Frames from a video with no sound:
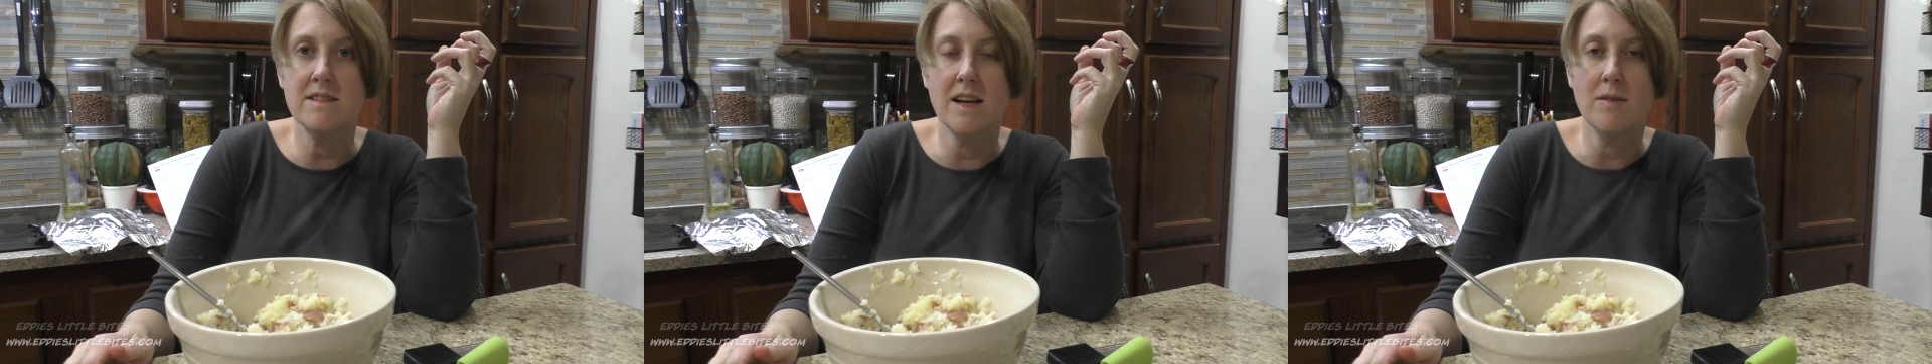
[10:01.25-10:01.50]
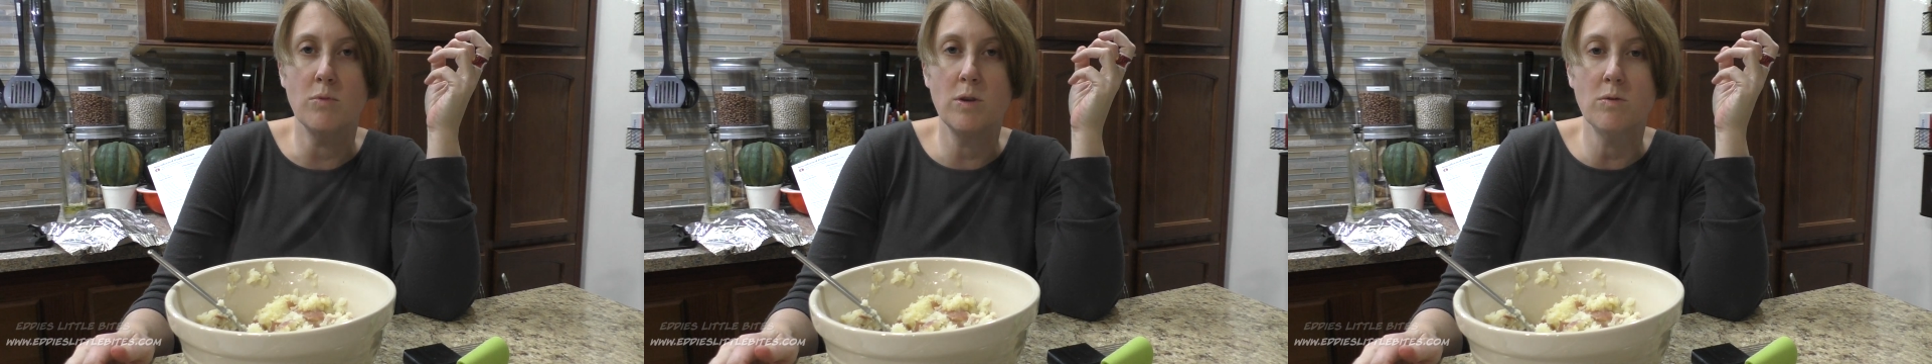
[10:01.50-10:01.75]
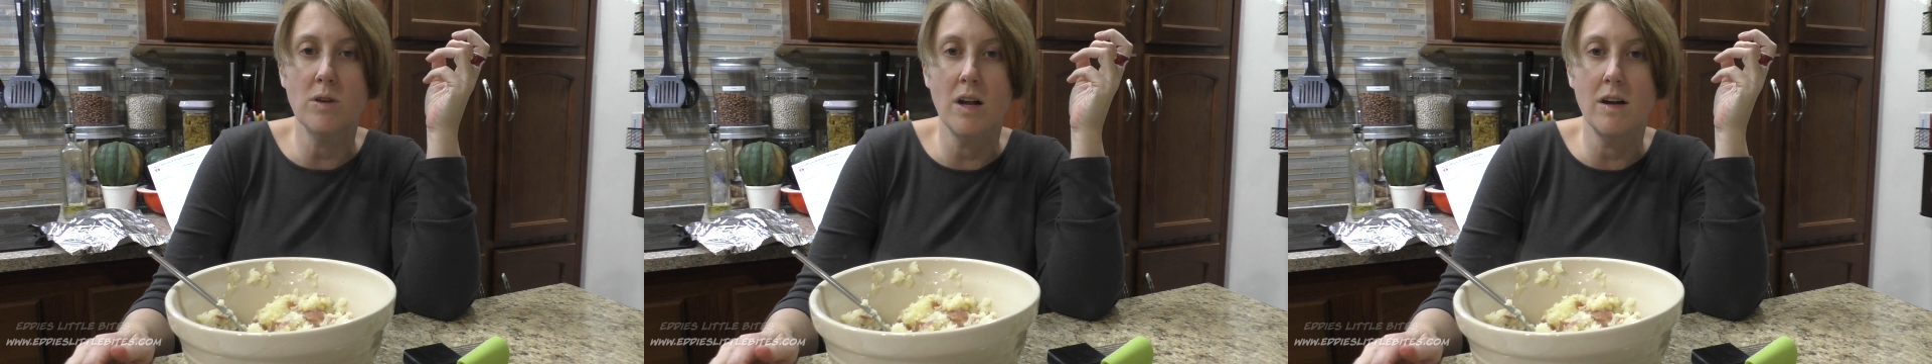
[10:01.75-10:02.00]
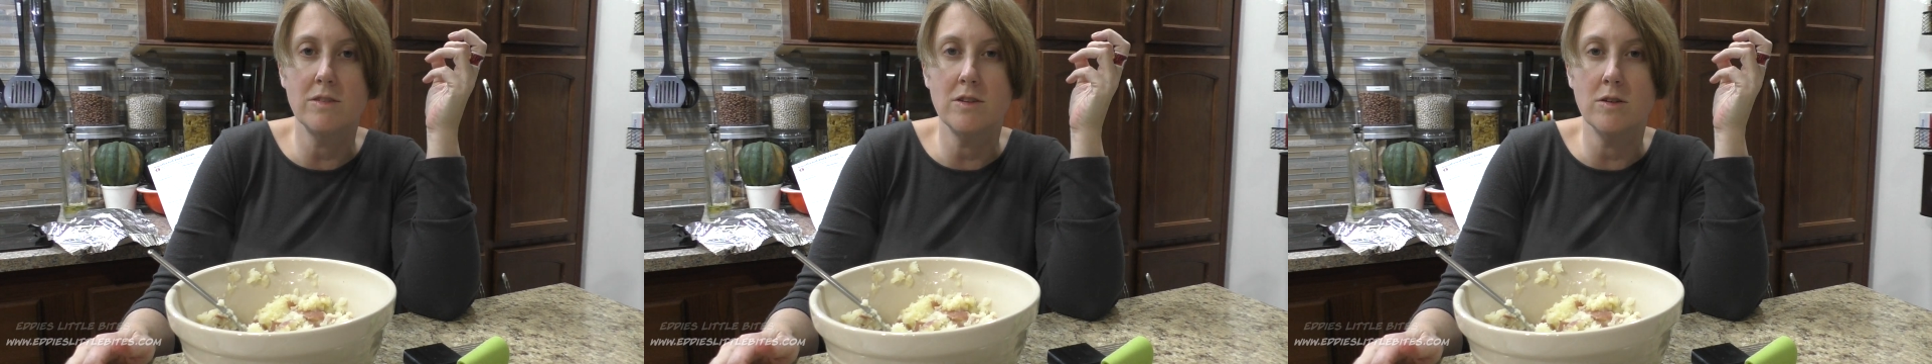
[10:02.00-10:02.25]
and we will
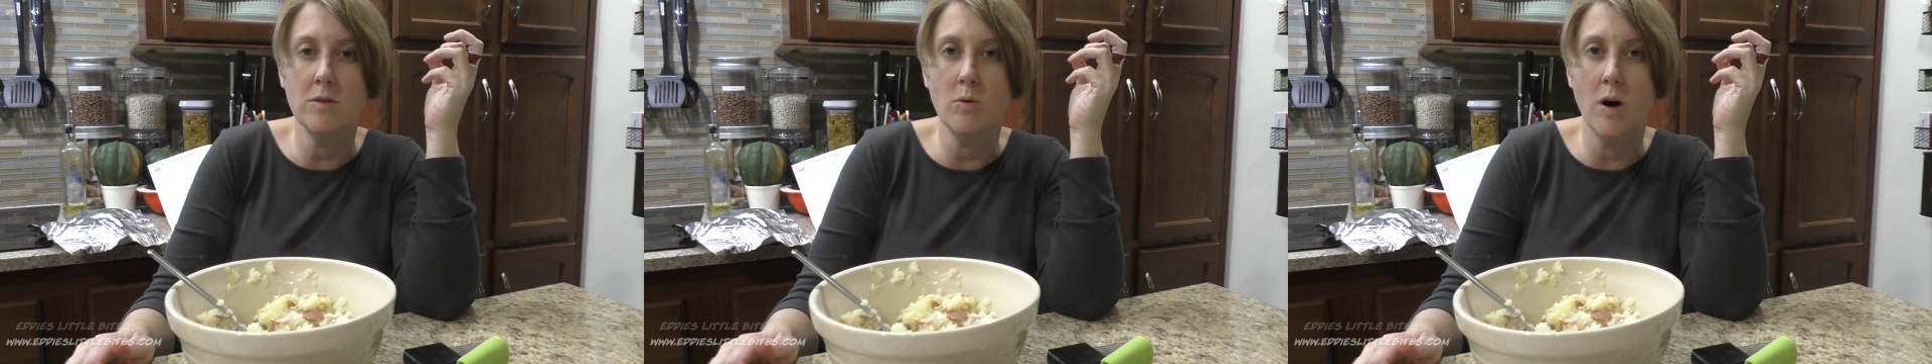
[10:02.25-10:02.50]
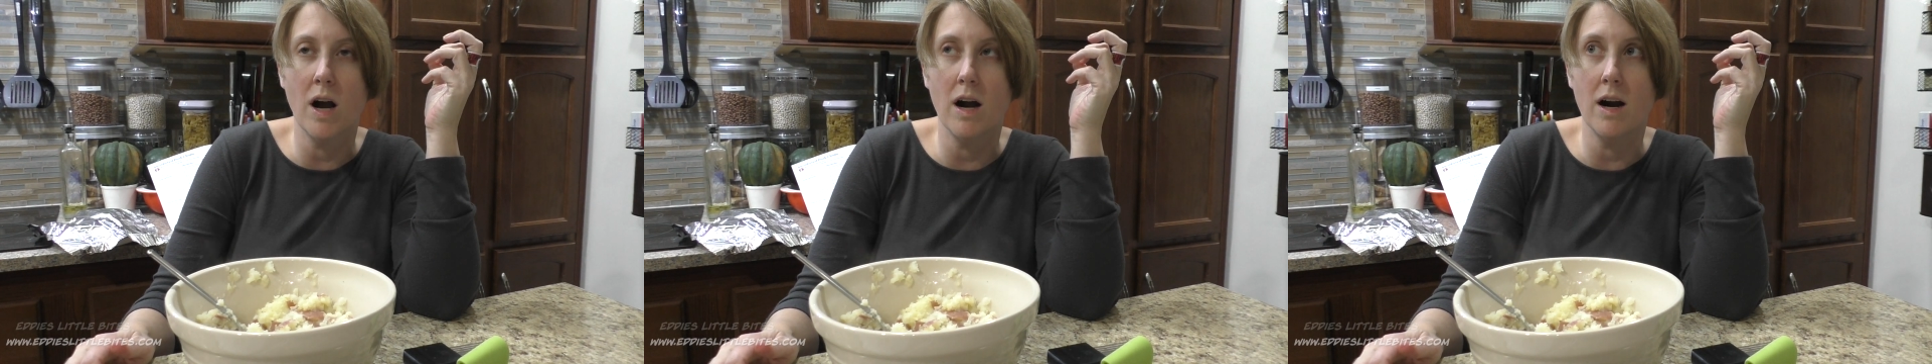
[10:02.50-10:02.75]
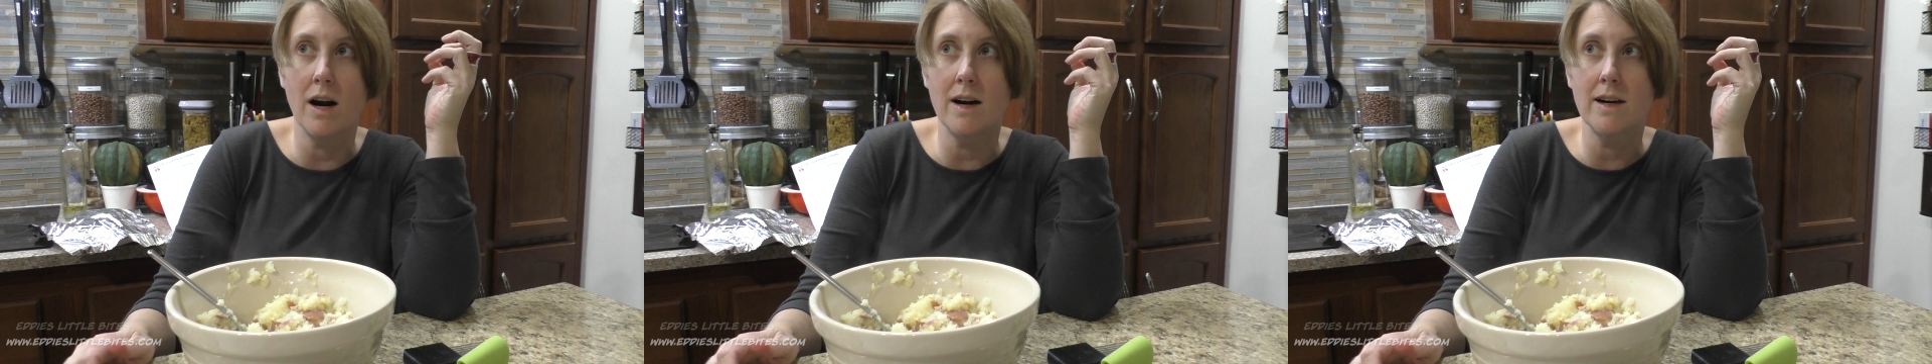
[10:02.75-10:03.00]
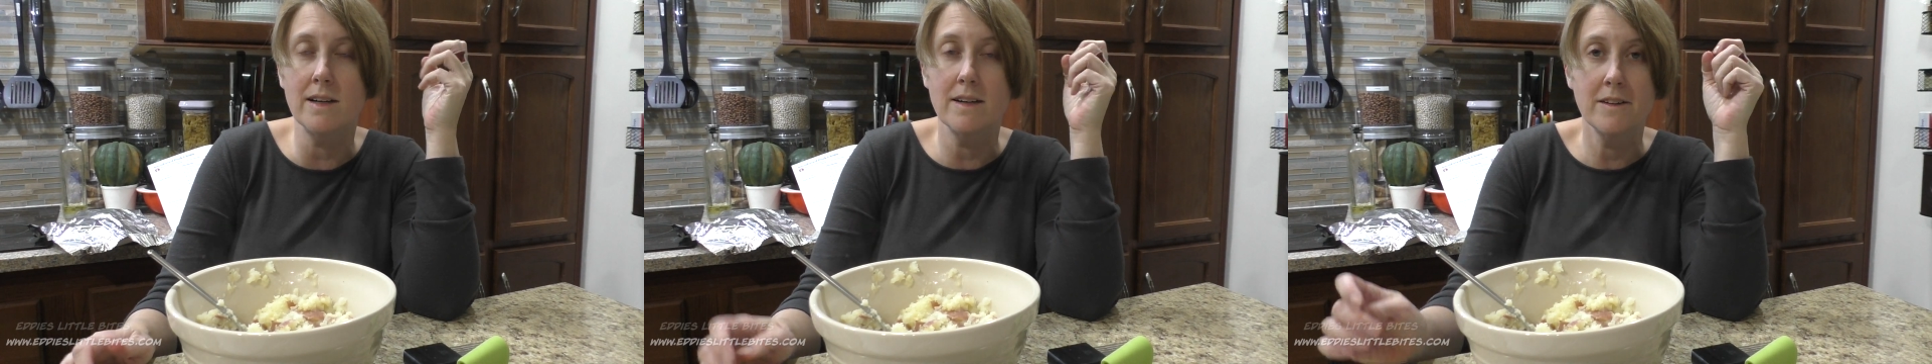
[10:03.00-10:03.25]
all do
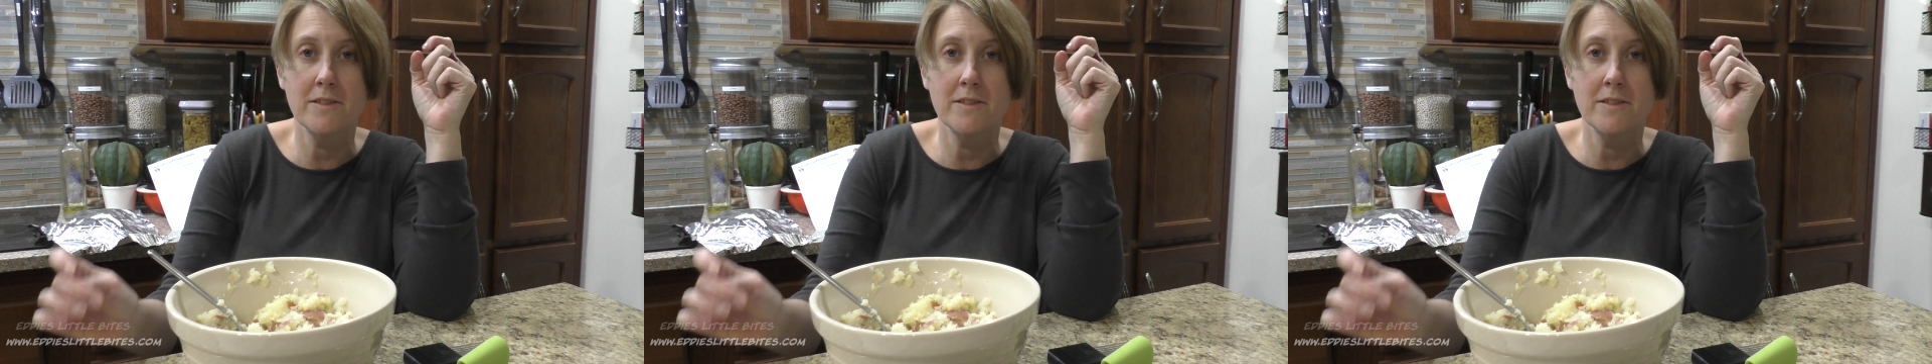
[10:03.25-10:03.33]
our